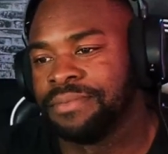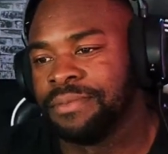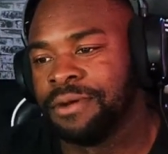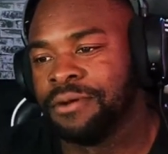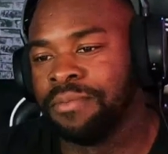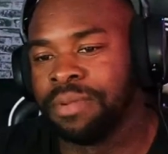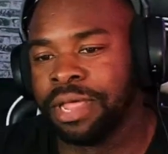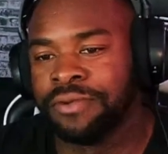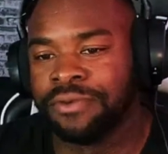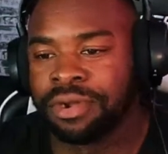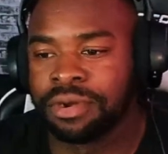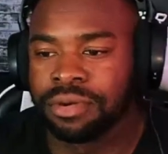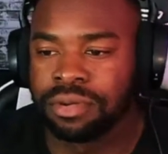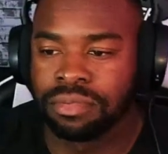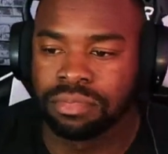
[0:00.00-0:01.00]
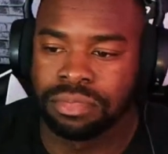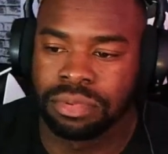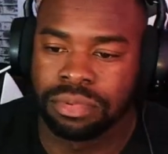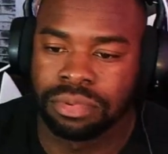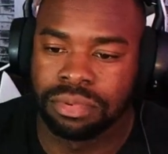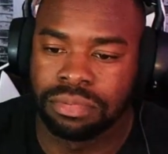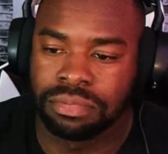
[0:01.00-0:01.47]
Oh, Blade Runner.
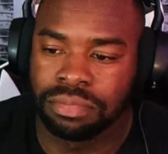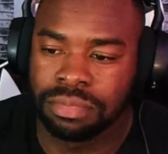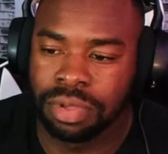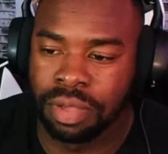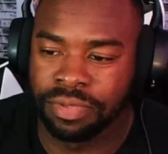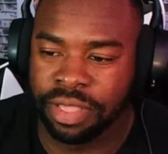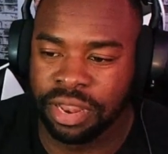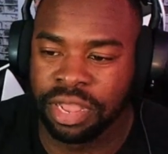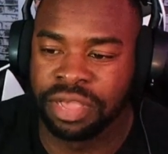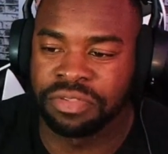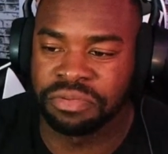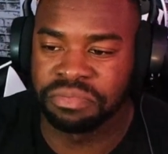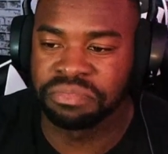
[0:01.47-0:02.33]
Hey, less.